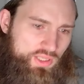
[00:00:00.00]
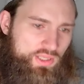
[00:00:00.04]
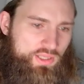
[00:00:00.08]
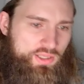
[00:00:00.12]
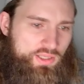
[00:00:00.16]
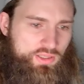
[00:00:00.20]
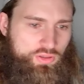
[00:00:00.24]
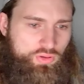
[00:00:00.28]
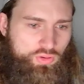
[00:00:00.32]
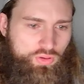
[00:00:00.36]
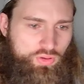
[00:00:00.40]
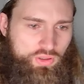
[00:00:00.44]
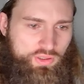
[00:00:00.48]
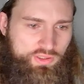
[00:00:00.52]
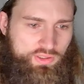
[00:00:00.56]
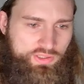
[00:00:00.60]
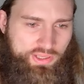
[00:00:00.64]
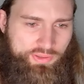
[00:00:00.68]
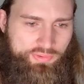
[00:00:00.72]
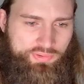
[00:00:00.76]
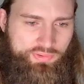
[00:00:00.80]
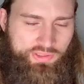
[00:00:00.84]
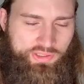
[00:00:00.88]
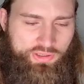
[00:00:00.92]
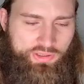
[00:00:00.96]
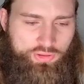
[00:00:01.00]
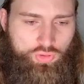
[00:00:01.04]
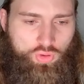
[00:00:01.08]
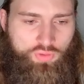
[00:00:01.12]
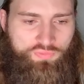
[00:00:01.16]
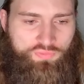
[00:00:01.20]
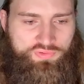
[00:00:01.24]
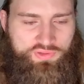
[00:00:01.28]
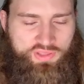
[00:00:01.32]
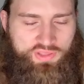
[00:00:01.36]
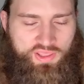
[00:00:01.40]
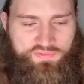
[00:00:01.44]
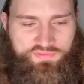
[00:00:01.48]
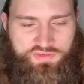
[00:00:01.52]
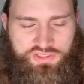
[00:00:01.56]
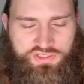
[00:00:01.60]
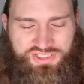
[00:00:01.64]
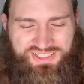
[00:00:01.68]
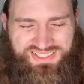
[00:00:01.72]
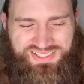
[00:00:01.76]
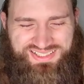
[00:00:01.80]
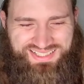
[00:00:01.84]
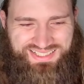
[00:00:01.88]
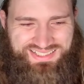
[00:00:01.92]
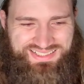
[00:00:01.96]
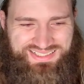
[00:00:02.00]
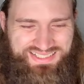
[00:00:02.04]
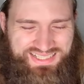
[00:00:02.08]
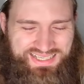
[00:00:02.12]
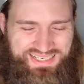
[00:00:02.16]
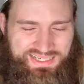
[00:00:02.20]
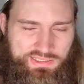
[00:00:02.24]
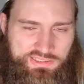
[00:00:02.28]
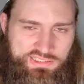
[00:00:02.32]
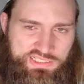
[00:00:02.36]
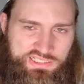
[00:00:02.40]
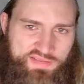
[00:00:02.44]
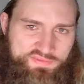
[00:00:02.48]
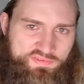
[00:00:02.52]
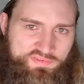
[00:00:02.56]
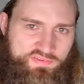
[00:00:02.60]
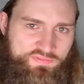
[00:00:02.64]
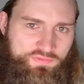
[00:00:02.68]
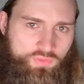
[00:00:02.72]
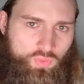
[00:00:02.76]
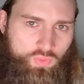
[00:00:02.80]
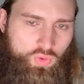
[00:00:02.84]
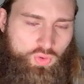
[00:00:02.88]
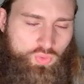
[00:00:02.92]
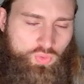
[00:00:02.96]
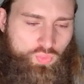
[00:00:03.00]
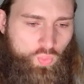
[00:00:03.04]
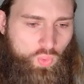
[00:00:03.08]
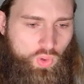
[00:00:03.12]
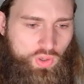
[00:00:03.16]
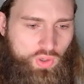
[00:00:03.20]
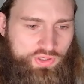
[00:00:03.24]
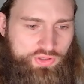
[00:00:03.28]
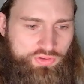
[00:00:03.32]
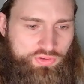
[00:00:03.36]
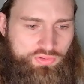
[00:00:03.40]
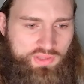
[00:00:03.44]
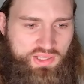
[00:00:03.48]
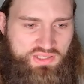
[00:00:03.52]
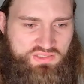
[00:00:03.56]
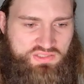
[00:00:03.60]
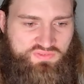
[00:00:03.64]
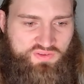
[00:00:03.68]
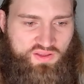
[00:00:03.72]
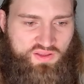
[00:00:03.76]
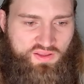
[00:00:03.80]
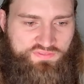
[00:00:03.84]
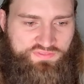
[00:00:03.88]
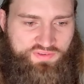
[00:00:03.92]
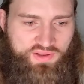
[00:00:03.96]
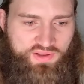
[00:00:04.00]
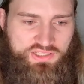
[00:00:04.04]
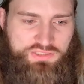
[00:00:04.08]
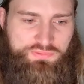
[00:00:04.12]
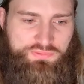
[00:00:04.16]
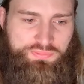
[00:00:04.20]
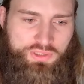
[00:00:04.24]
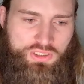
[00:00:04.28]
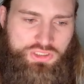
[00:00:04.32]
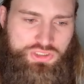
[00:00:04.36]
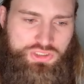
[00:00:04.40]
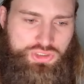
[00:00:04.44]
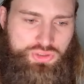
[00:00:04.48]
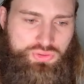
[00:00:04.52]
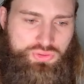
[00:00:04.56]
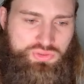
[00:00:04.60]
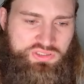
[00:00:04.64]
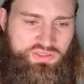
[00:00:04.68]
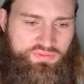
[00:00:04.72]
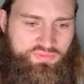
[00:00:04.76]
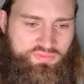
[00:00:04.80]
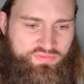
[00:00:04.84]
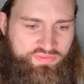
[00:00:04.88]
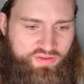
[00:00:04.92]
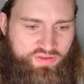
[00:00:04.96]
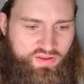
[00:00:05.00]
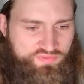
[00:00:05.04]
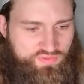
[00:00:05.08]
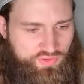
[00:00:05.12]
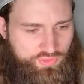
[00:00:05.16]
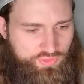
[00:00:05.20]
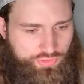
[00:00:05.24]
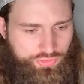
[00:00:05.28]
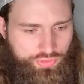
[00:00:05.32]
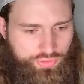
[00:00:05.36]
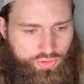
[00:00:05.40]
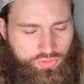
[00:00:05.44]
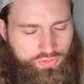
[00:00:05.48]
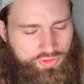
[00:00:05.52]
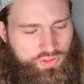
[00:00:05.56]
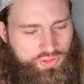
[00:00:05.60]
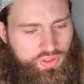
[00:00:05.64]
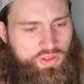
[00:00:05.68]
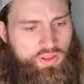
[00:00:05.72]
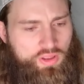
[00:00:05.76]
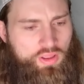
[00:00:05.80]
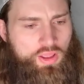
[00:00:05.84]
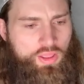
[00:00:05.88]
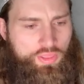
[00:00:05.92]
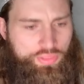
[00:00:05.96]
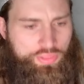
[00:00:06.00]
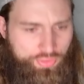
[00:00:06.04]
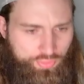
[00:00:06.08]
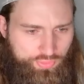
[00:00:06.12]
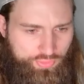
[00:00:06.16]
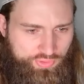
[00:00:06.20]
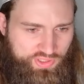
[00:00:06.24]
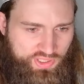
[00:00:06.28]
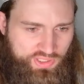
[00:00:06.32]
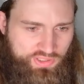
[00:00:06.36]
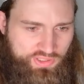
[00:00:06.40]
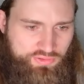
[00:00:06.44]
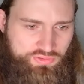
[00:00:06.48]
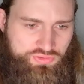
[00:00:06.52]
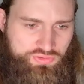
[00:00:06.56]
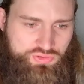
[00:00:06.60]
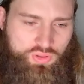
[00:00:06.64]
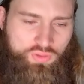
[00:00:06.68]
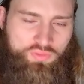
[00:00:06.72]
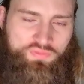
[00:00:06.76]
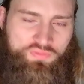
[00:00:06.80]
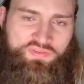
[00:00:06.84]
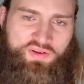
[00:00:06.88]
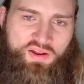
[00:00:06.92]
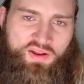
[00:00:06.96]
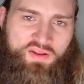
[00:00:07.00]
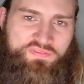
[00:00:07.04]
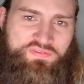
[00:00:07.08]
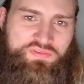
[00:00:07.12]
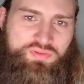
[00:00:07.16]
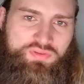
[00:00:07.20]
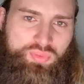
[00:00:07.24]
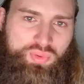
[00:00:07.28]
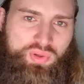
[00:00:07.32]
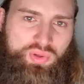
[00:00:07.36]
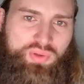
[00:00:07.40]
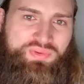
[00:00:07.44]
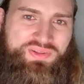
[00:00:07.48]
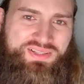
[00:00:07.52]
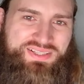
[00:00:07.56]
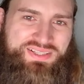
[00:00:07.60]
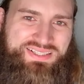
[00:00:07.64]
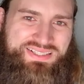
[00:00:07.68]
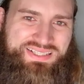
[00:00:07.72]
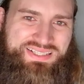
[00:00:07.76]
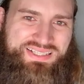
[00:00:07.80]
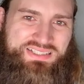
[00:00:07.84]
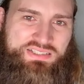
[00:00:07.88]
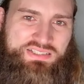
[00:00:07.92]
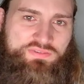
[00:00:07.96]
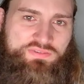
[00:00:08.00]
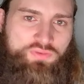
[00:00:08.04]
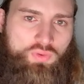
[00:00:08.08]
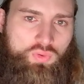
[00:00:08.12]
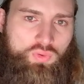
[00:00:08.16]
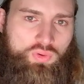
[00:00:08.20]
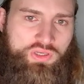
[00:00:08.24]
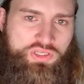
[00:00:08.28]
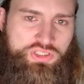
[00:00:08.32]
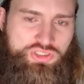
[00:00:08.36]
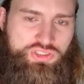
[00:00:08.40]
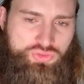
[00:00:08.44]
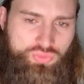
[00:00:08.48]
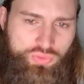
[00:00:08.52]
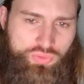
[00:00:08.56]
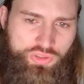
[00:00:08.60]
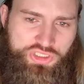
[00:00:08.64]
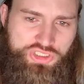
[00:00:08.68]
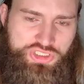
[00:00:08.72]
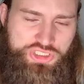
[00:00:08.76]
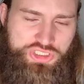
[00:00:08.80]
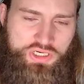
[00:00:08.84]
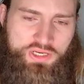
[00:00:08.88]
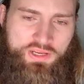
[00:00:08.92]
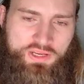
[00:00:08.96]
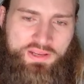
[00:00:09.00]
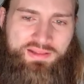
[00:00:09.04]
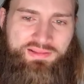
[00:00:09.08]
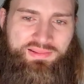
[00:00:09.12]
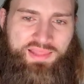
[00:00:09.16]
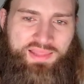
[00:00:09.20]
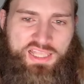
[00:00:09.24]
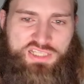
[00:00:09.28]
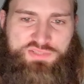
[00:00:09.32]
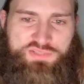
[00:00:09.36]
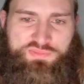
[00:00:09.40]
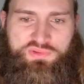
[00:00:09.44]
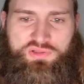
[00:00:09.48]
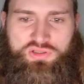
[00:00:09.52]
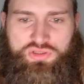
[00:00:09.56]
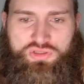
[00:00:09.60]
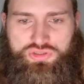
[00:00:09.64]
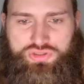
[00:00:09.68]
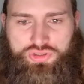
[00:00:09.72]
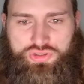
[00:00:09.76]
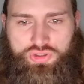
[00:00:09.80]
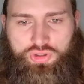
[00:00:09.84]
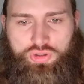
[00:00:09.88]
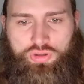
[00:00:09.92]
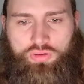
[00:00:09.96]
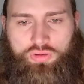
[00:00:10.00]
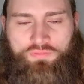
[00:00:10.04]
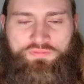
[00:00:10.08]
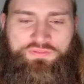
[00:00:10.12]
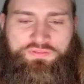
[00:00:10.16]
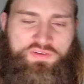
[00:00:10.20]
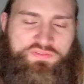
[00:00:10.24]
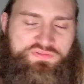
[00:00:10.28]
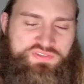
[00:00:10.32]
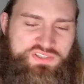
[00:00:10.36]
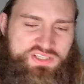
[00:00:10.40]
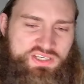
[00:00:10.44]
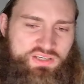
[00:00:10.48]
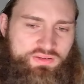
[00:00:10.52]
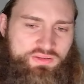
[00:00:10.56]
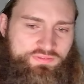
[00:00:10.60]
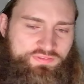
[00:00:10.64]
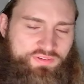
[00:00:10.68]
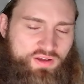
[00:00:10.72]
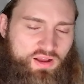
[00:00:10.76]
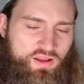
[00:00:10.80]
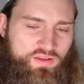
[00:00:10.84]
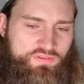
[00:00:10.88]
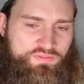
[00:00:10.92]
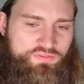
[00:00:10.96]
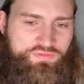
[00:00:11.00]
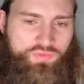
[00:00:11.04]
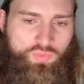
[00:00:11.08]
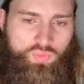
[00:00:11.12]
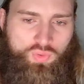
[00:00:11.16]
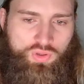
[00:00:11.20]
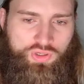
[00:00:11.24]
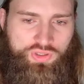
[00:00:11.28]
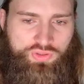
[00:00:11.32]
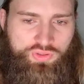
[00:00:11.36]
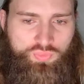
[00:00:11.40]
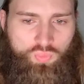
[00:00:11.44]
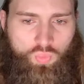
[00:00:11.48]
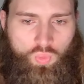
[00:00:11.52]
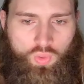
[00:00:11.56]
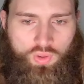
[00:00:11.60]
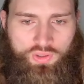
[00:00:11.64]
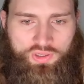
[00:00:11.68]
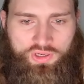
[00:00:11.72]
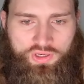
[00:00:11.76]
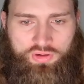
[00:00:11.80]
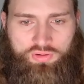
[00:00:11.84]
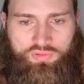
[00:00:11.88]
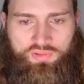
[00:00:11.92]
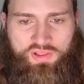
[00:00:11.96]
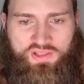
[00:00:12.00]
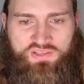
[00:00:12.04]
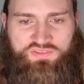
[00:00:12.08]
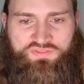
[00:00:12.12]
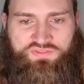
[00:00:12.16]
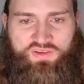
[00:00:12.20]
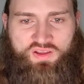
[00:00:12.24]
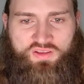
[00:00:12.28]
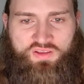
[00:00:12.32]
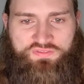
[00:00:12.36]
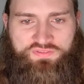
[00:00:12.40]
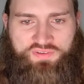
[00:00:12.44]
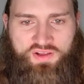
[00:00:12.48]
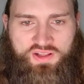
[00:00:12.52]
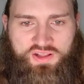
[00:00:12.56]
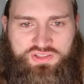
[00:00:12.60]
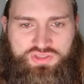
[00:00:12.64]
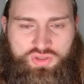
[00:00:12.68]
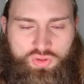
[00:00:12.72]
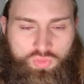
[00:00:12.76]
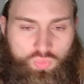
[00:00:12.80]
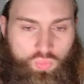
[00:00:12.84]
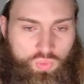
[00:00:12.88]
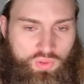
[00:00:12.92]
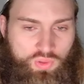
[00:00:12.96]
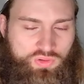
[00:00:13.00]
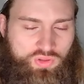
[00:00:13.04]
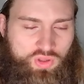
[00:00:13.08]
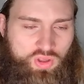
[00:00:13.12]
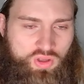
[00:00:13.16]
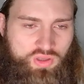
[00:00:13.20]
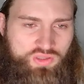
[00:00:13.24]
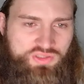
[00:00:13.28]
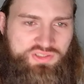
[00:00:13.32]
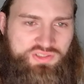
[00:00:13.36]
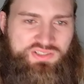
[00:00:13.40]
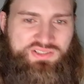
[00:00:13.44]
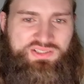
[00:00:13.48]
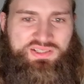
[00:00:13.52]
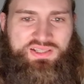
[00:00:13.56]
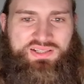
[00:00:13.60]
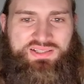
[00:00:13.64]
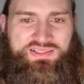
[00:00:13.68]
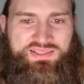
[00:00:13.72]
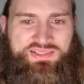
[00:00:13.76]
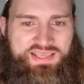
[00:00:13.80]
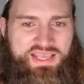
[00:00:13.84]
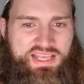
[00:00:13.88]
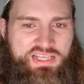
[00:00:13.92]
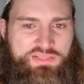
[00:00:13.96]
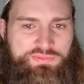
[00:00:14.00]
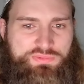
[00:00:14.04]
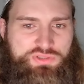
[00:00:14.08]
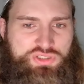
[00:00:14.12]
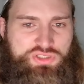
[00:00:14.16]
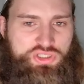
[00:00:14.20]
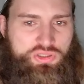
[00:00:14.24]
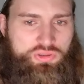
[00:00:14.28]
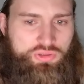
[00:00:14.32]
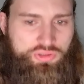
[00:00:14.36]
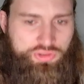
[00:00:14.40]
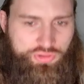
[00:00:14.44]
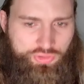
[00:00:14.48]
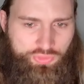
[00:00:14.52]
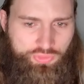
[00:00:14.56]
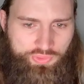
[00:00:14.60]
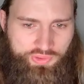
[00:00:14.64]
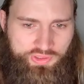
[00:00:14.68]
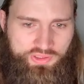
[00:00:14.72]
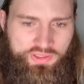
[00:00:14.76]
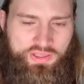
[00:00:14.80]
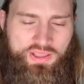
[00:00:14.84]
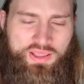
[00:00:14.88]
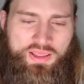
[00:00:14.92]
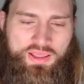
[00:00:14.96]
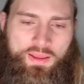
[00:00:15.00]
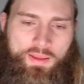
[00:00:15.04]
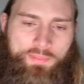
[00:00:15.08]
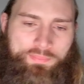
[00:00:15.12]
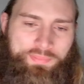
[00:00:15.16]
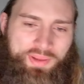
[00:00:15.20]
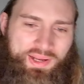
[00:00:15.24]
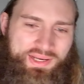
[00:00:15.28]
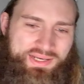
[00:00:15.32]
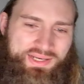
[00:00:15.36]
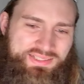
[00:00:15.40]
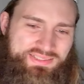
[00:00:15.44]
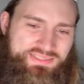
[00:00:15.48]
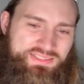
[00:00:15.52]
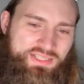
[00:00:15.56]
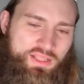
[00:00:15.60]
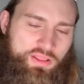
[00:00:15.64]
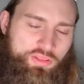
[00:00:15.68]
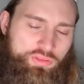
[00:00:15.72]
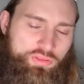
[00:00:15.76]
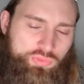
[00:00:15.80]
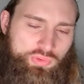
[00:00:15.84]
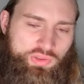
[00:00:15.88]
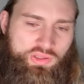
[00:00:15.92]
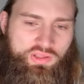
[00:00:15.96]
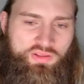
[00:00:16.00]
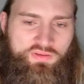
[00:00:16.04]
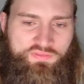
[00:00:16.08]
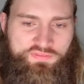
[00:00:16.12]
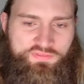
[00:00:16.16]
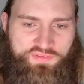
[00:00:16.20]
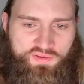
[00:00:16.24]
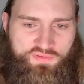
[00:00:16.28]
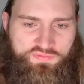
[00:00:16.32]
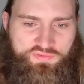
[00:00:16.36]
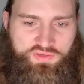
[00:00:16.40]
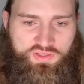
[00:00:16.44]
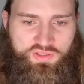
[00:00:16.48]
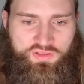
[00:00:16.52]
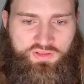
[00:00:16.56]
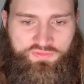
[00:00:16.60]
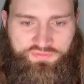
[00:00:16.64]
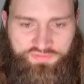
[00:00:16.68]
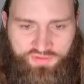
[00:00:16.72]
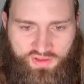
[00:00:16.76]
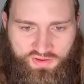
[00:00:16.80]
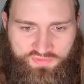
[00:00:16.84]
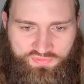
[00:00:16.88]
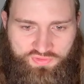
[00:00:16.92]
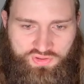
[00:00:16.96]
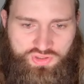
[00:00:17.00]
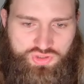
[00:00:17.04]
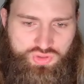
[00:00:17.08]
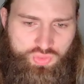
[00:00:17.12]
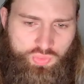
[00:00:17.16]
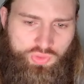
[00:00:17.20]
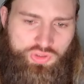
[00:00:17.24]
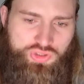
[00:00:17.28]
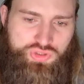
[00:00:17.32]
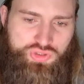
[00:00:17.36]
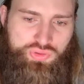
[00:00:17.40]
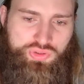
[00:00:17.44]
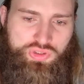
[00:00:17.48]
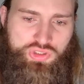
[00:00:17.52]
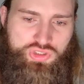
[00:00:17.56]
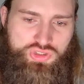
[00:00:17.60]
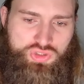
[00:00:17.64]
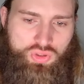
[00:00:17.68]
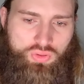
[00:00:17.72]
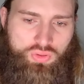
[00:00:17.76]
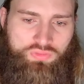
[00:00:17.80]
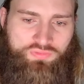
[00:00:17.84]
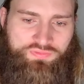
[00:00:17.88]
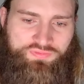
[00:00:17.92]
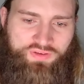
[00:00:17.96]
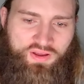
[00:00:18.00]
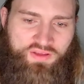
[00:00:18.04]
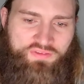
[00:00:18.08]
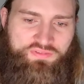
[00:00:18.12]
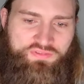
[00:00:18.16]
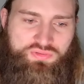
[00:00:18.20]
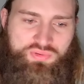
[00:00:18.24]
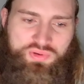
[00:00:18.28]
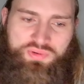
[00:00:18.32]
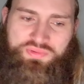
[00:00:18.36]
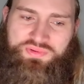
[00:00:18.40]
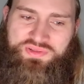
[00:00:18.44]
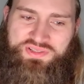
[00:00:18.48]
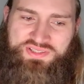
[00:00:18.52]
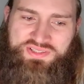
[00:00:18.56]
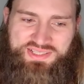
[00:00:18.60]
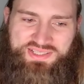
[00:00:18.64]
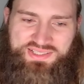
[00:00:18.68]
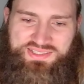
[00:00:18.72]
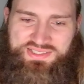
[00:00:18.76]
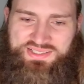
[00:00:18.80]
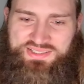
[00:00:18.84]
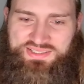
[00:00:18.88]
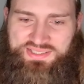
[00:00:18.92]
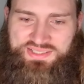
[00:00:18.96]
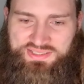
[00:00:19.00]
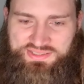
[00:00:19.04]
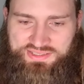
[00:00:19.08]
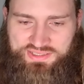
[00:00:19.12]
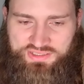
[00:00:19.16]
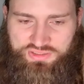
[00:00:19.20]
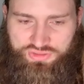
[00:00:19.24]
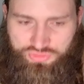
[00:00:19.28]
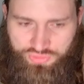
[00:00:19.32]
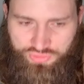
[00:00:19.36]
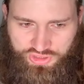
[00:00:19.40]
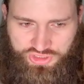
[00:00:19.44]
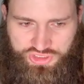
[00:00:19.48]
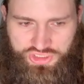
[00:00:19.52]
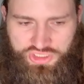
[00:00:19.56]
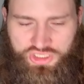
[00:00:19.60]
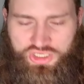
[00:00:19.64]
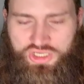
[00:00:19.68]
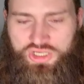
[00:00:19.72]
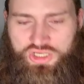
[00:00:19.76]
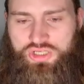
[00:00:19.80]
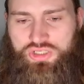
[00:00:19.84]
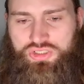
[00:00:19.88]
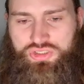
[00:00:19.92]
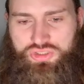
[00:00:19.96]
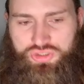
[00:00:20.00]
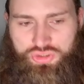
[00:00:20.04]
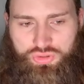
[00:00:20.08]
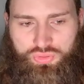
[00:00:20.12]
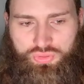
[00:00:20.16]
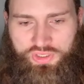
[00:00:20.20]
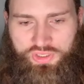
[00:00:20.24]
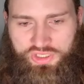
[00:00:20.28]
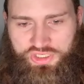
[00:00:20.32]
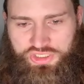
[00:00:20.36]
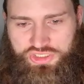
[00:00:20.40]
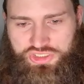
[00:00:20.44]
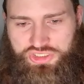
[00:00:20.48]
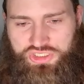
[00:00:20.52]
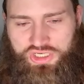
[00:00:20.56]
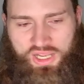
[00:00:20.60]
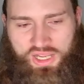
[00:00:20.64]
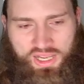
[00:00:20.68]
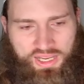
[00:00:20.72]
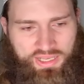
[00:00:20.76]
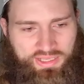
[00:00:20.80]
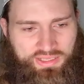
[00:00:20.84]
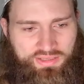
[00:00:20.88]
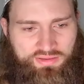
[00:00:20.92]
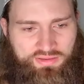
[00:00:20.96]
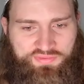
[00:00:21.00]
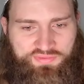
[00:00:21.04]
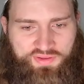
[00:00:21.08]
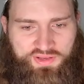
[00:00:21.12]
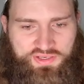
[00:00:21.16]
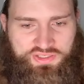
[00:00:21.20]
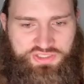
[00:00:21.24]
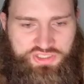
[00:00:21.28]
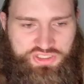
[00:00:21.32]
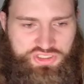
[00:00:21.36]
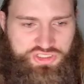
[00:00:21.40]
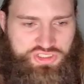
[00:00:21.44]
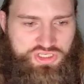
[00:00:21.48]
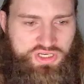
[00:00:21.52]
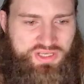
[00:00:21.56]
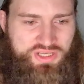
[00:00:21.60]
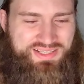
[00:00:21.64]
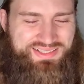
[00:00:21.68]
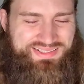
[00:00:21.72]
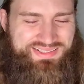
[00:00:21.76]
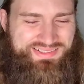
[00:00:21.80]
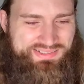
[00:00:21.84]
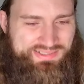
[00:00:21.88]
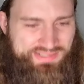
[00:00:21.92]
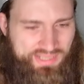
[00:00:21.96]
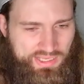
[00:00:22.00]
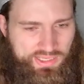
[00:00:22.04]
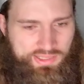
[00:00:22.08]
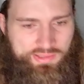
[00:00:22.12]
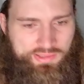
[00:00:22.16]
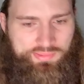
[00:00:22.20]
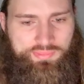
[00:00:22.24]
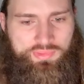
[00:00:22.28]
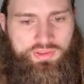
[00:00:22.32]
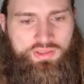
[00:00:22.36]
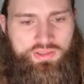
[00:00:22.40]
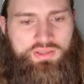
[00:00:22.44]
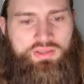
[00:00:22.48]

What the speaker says: Karolina Kowalkiewicz, 16-7, 4-1 in her last five fights, plus 275 underdog, 38 years old, 5'3 with a 64-inch reach. Iasmin Lucindo, 15-5, 4-1 in her last five fights. Her one loss is against Yasmin Jaragui, minus 350 favorite, 22 years old, 5'3 with a 66-inch reach, 2-inch height advantage, same.